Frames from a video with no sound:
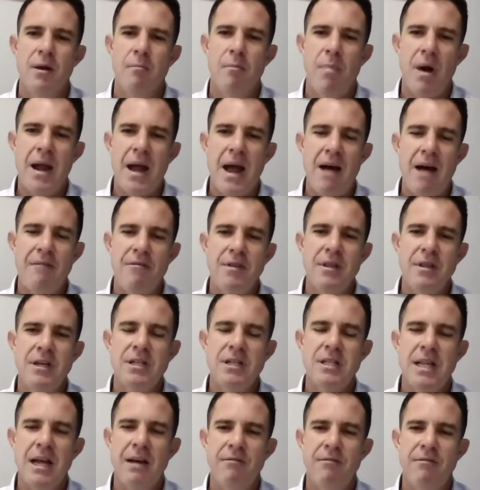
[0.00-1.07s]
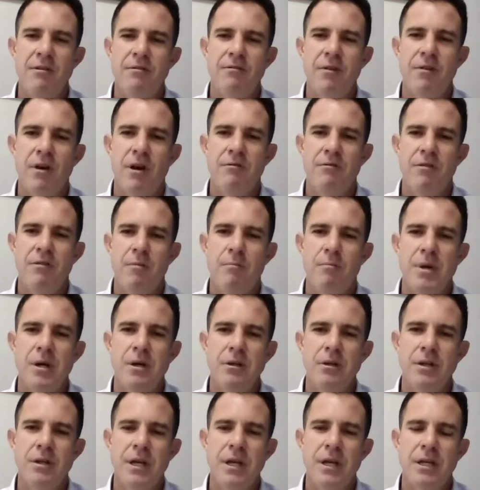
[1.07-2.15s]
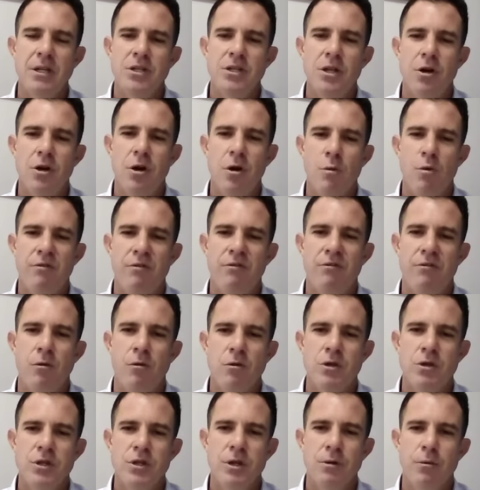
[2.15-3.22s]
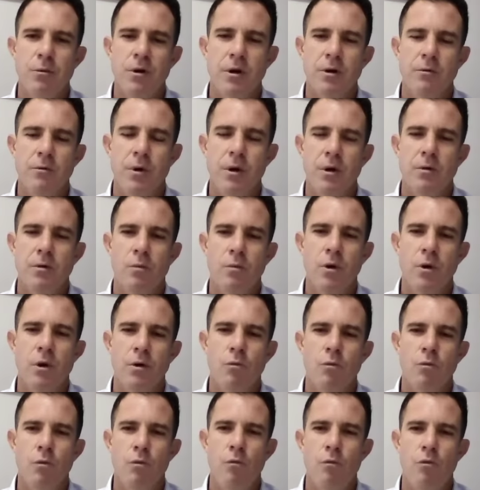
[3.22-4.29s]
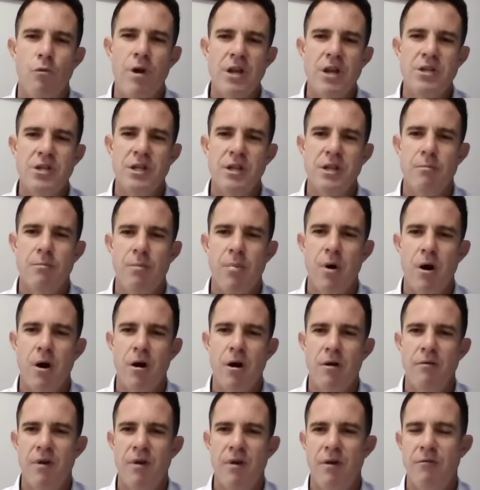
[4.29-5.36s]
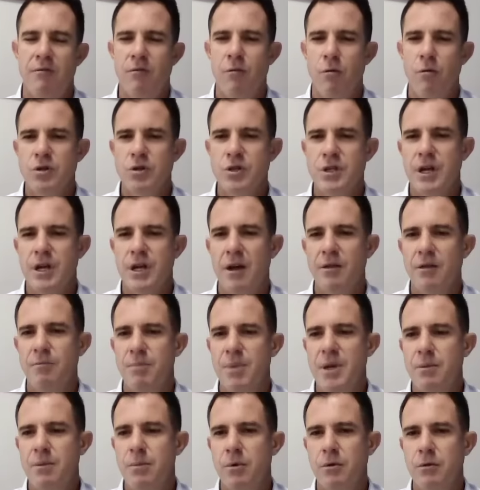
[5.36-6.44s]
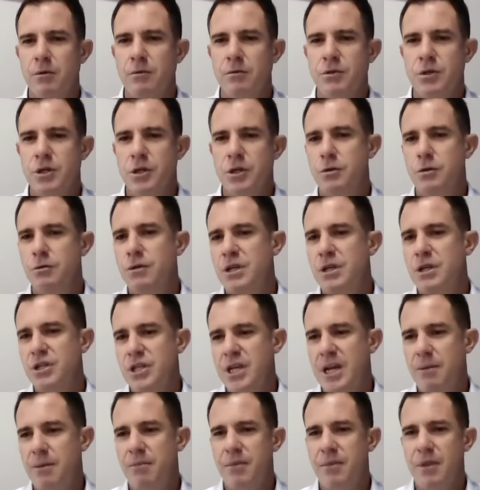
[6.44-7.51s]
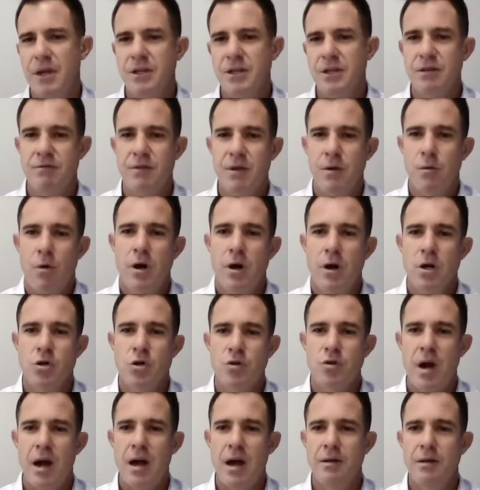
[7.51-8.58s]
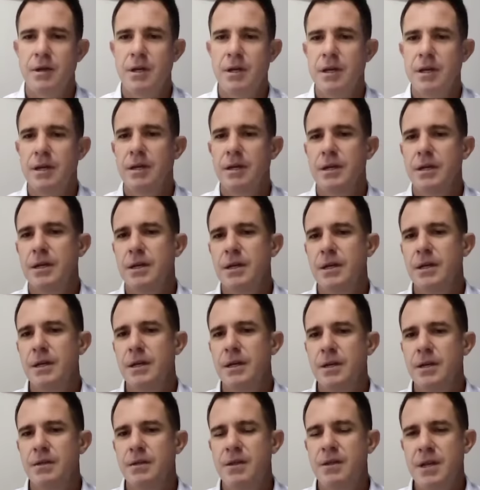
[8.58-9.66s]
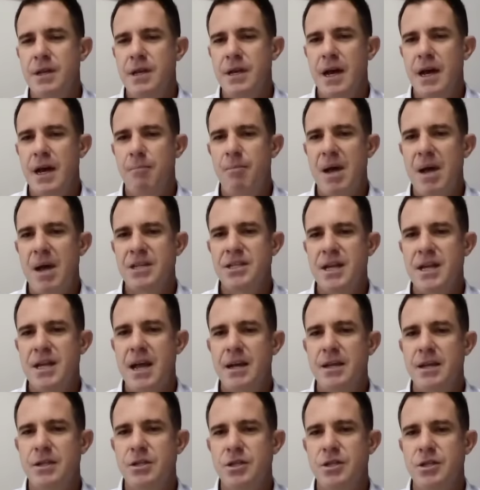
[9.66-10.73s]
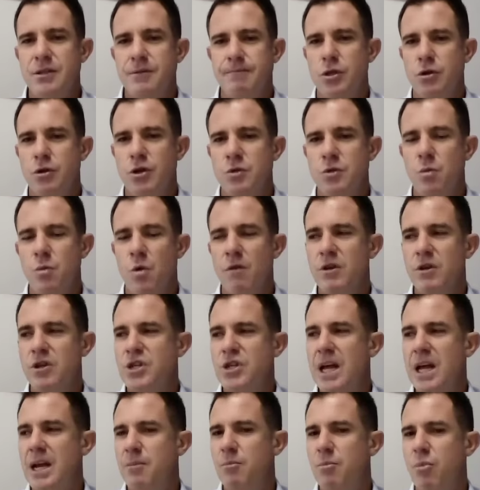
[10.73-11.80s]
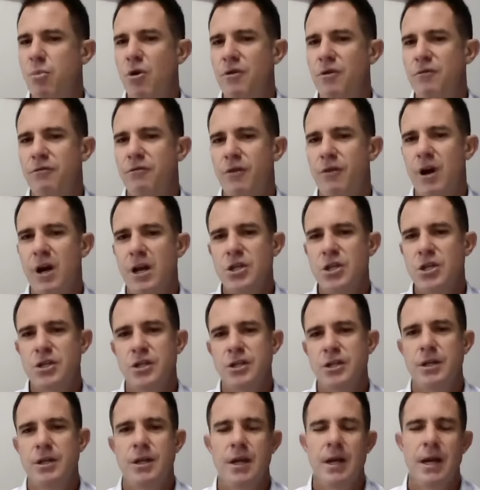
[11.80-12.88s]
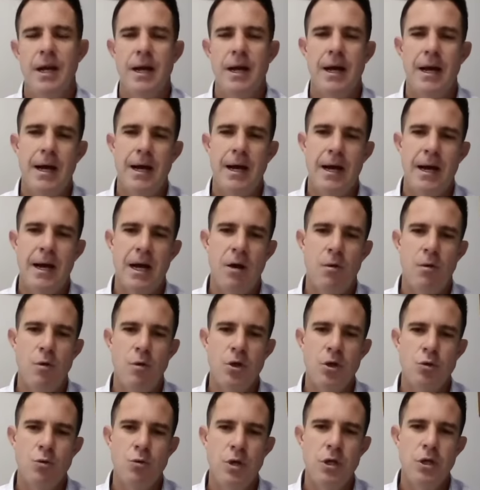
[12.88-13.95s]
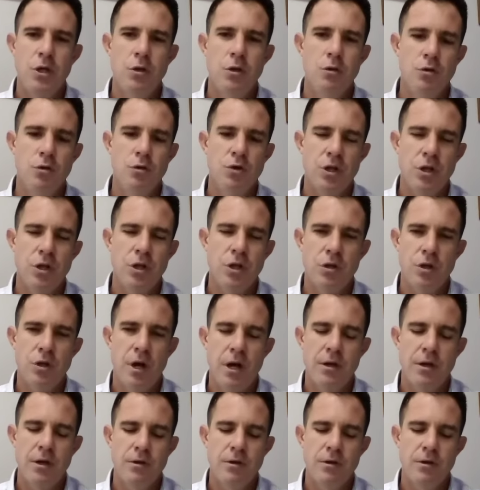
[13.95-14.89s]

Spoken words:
By having these level of buildings, we're raising the bar and forcing other people to do these same things if they want to attract the best tenants. So it's more of a selling point for us, which we use and